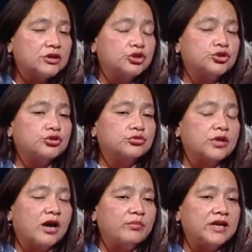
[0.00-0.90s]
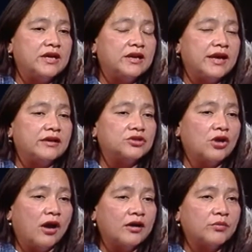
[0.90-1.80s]
to come in and
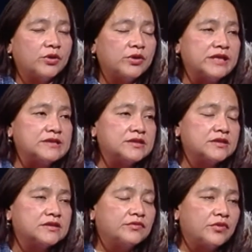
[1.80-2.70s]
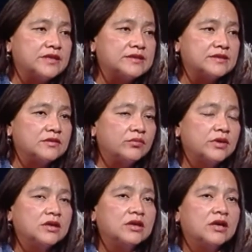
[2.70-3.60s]
talk about incidents of racism,
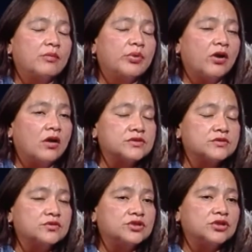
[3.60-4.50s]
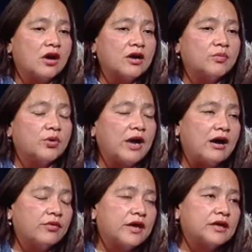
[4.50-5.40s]
but also to talk about
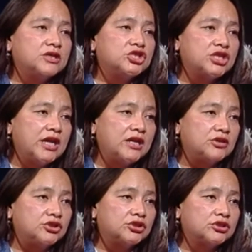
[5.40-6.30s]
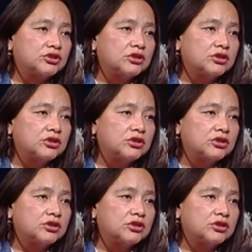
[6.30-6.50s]
how that can change.